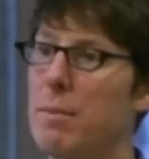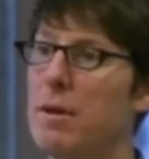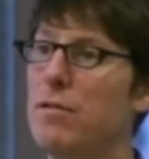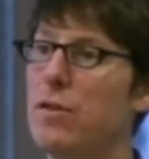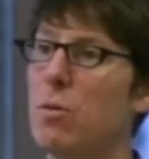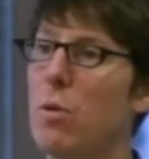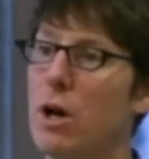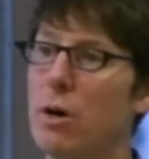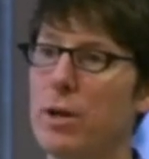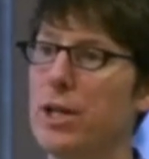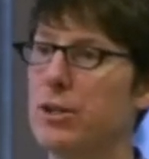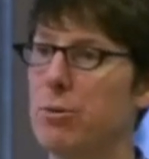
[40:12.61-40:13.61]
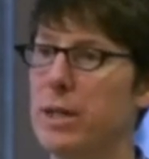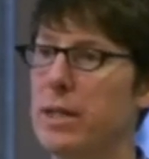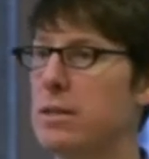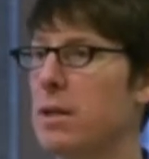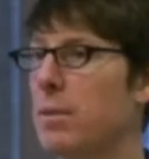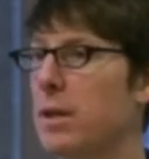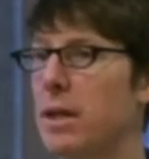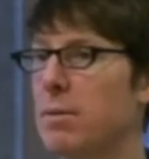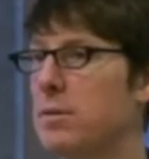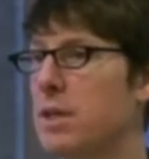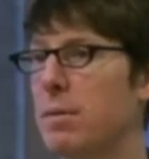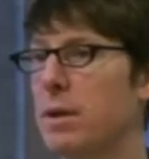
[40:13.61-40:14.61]
I mean, if you want to retweet something
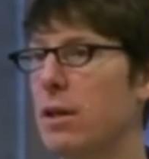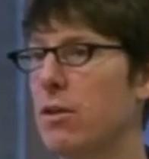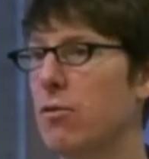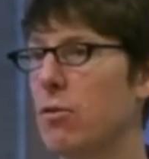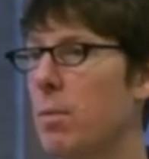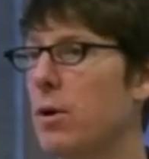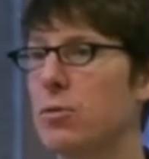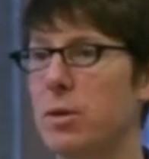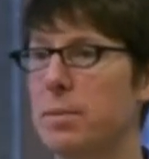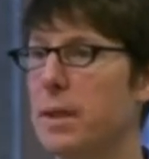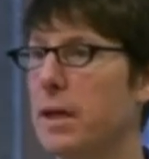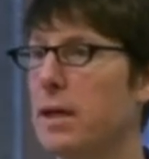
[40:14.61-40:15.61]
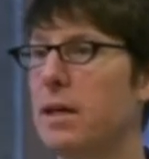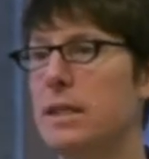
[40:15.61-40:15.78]
that somebody threw up on TwitPic,